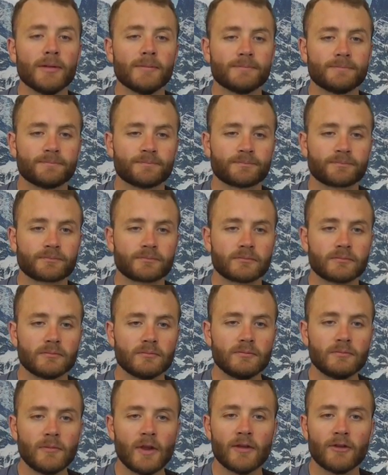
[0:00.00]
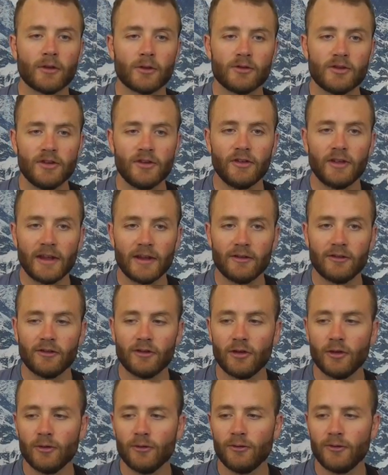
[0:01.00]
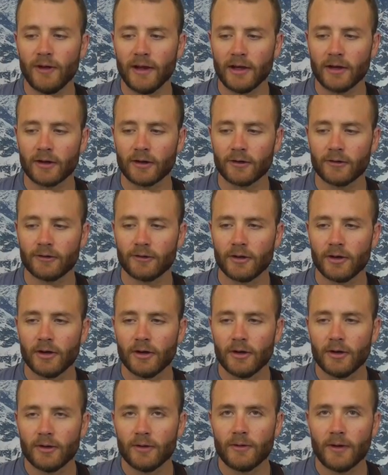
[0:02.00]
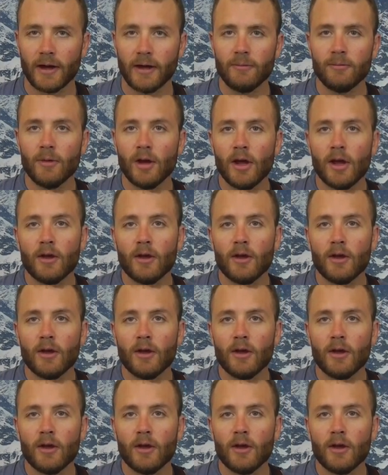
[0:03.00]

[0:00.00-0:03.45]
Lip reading: So just these 2 fingers, okay?